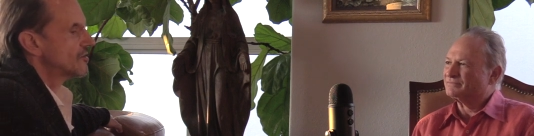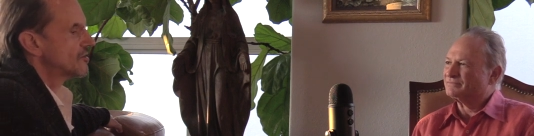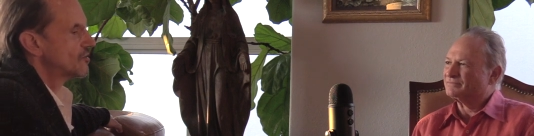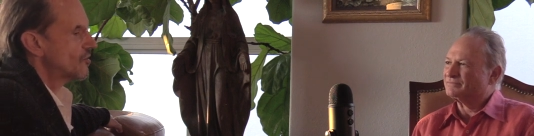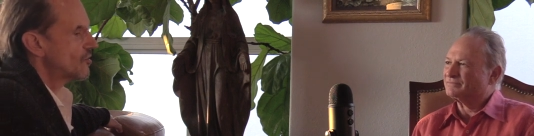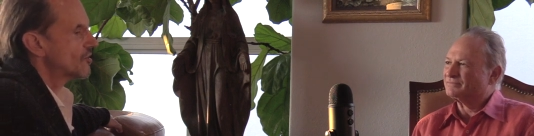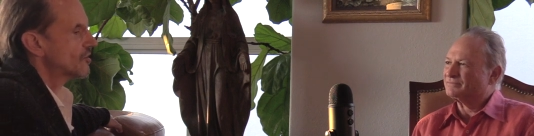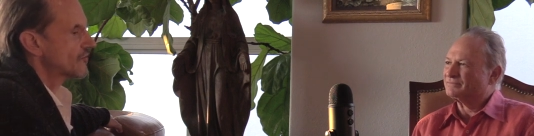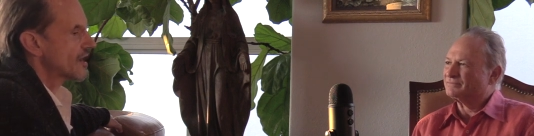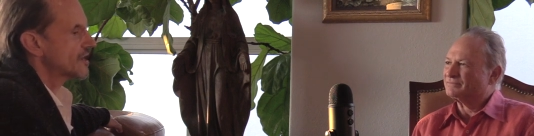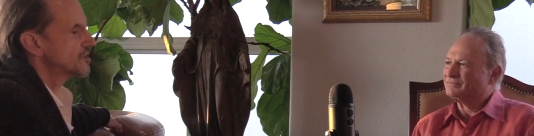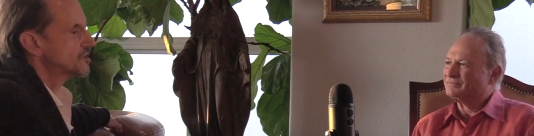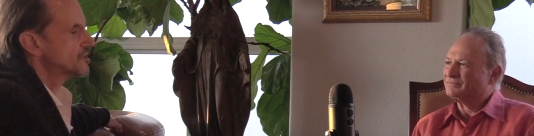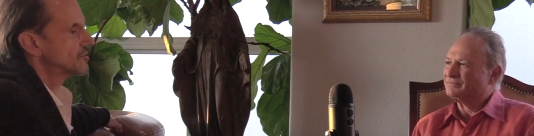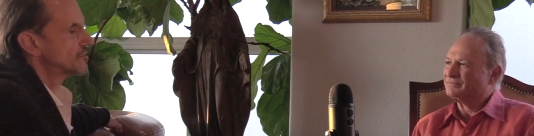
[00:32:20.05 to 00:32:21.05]
Speaker 1: Your
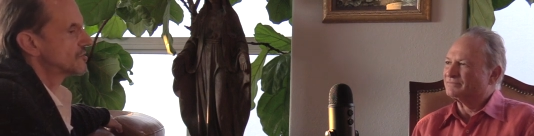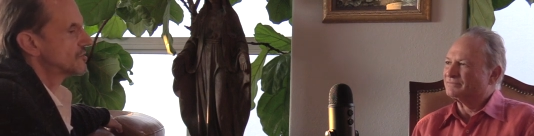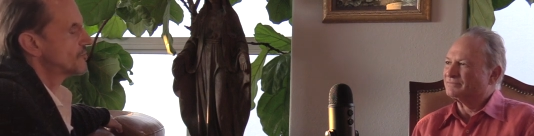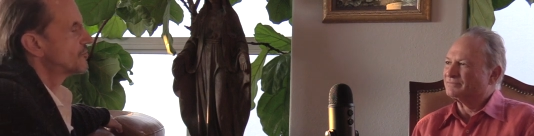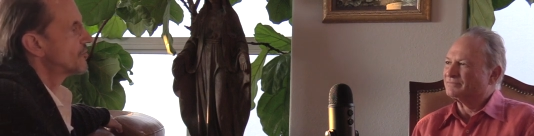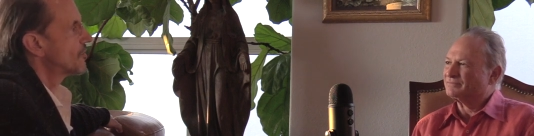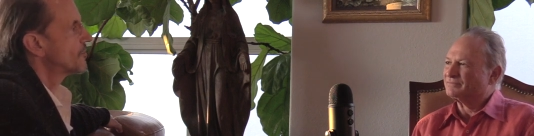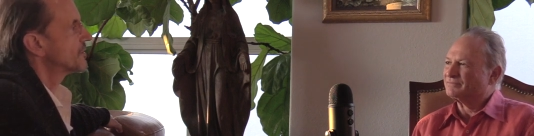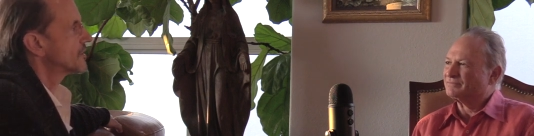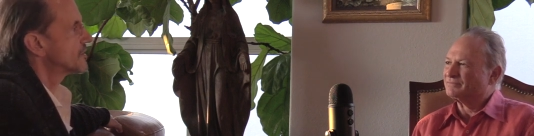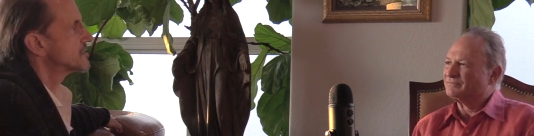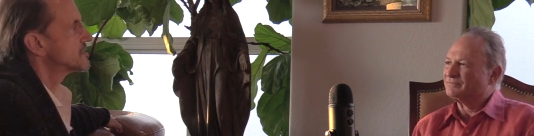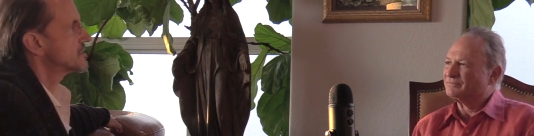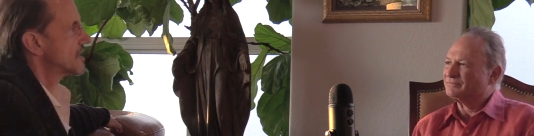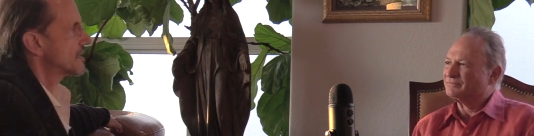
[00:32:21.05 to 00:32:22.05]
grandchildren are probably going
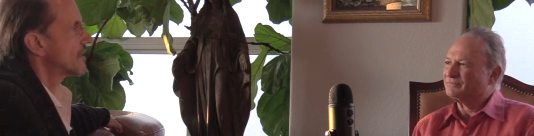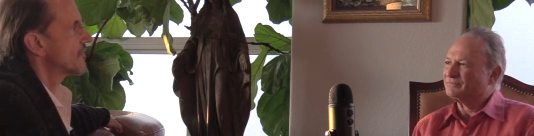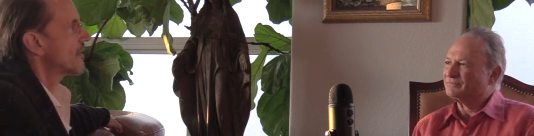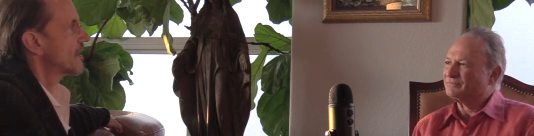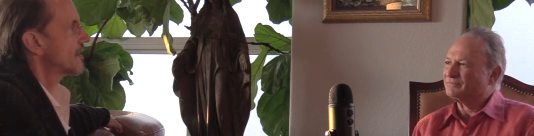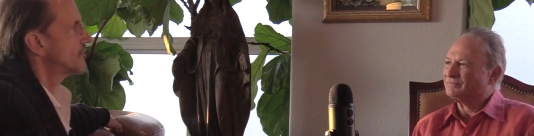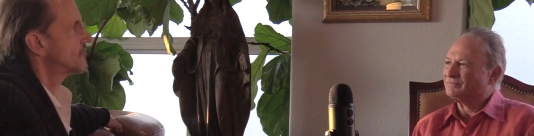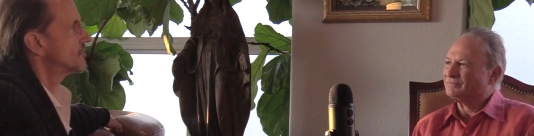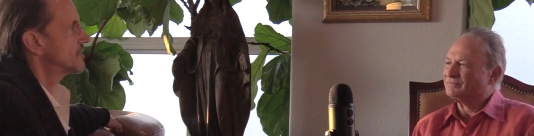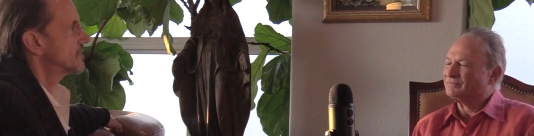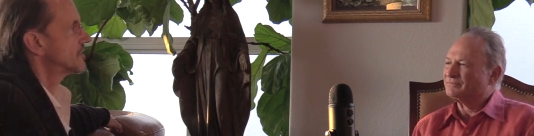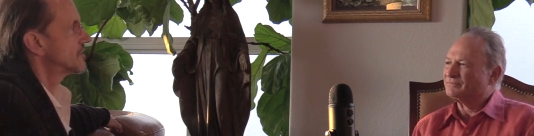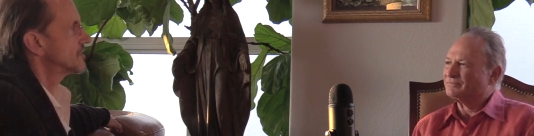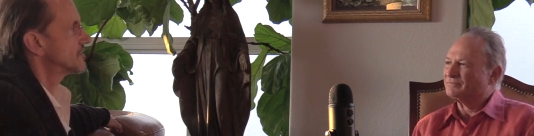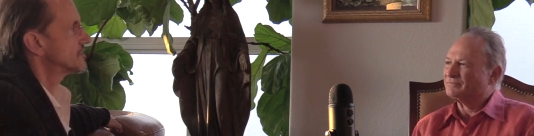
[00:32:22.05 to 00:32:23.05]
to see another hundred
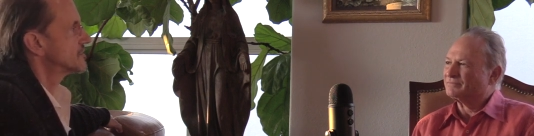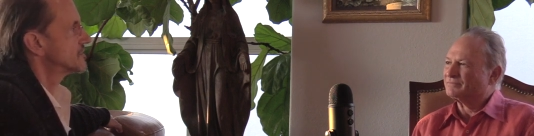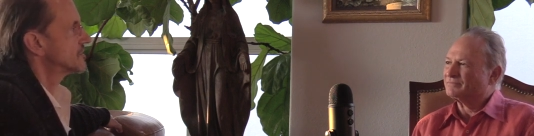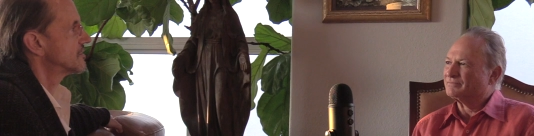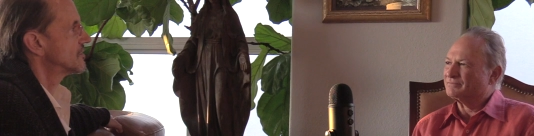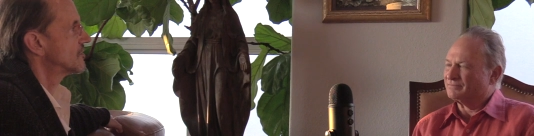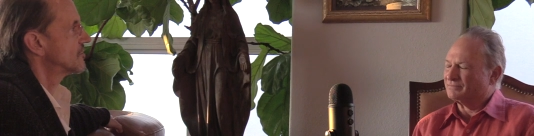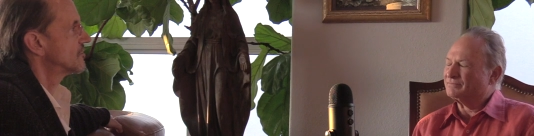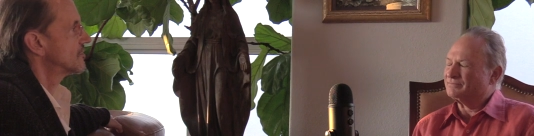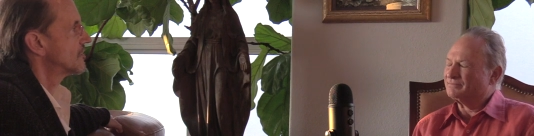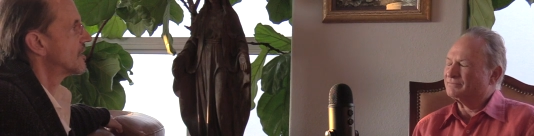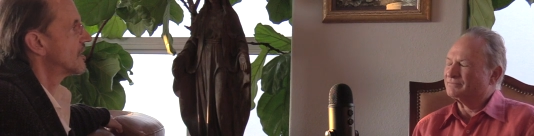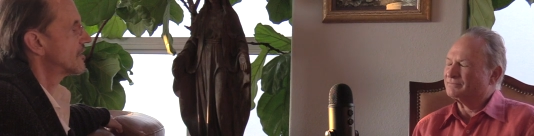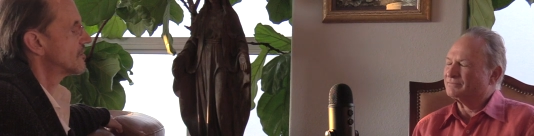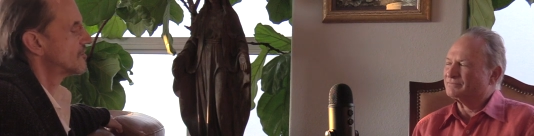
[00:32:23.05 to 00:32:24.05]
years, you know,
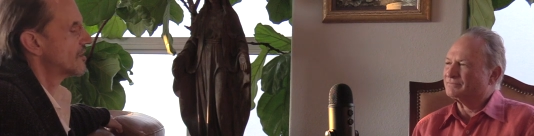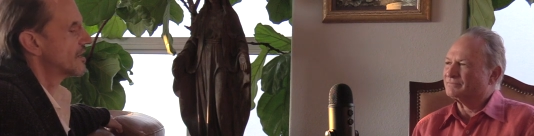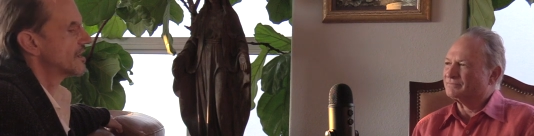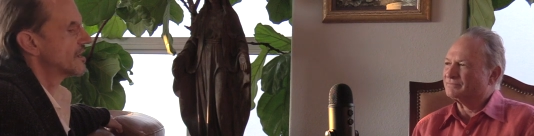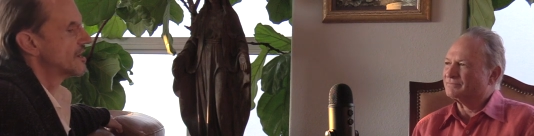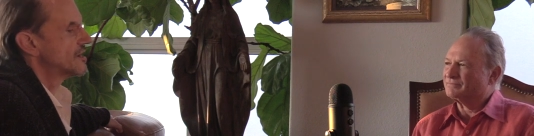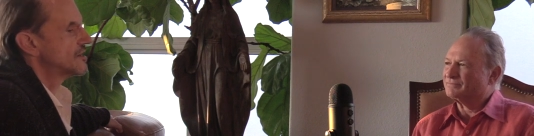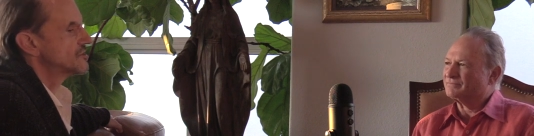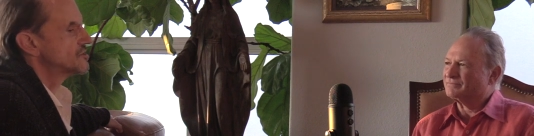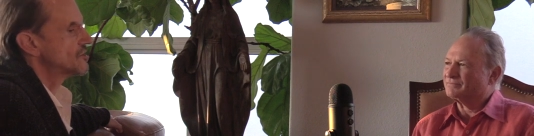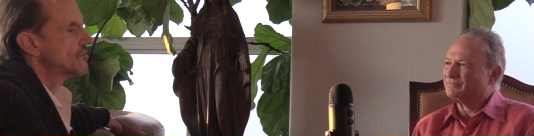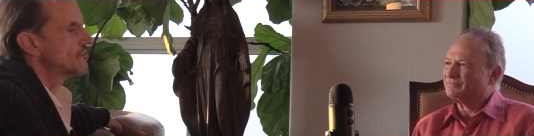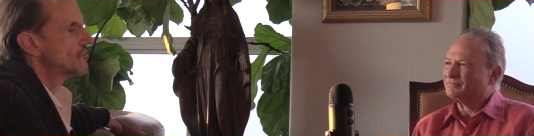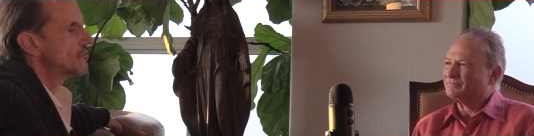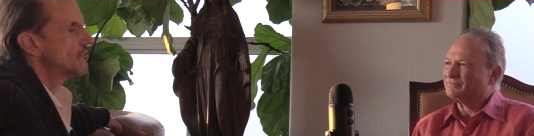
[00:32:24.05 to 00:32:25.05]
mm-hmm. right?
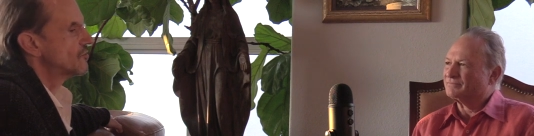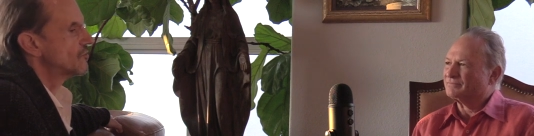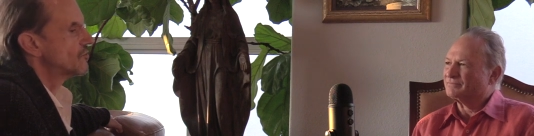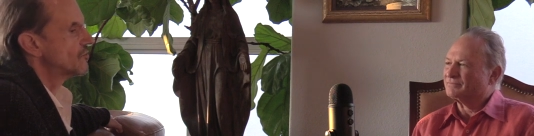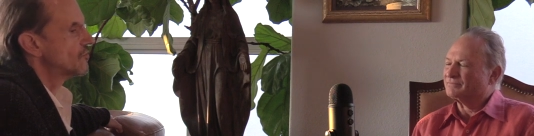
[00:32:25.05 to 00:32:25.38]
So